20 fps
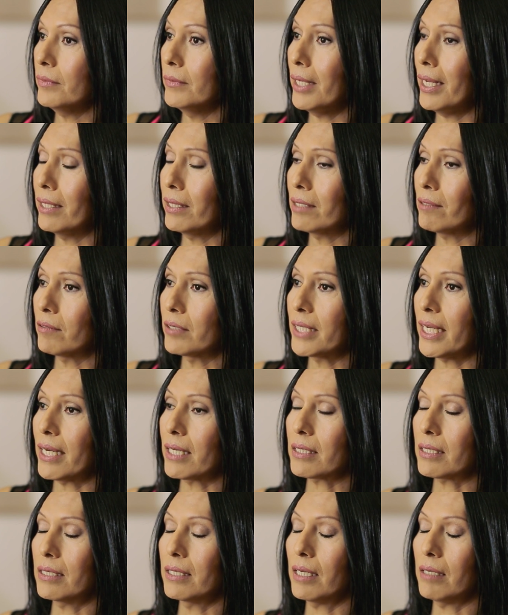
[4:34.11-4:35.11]
And they'll
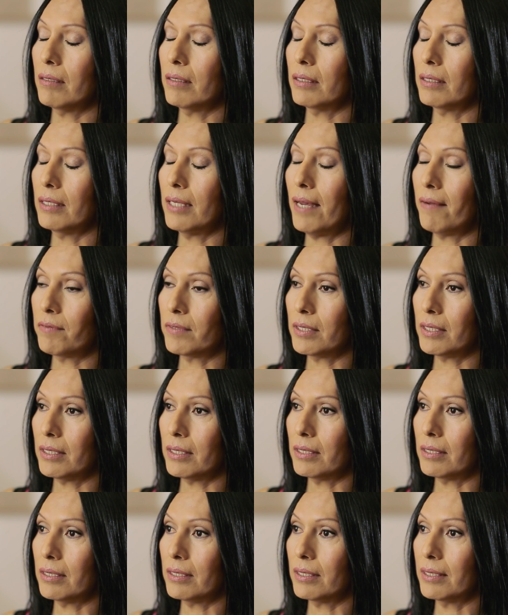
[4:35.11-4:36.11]
text, and
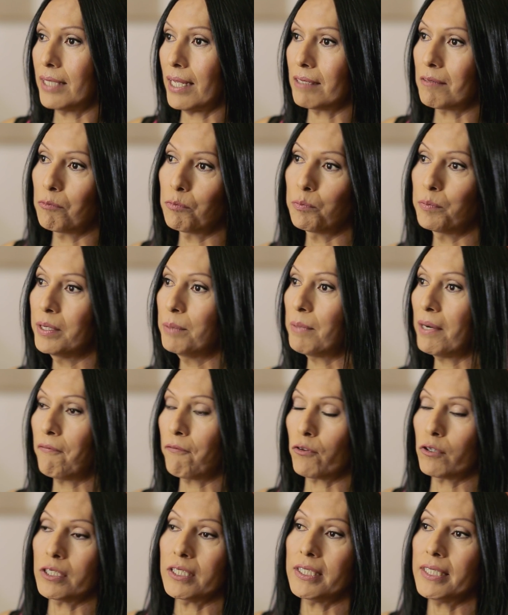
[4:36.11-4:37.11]
that'll be my
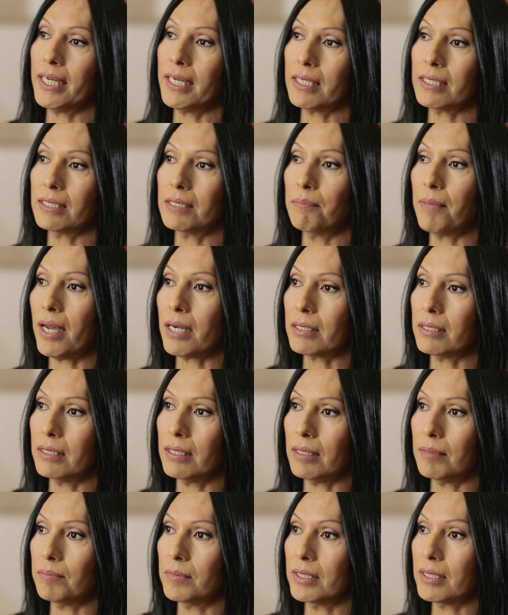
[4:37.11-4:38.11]
first text back to
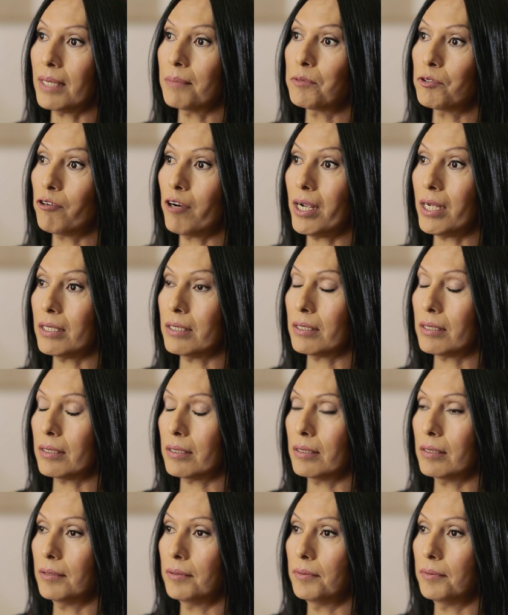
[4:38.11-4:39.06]
them is, "I'm trans."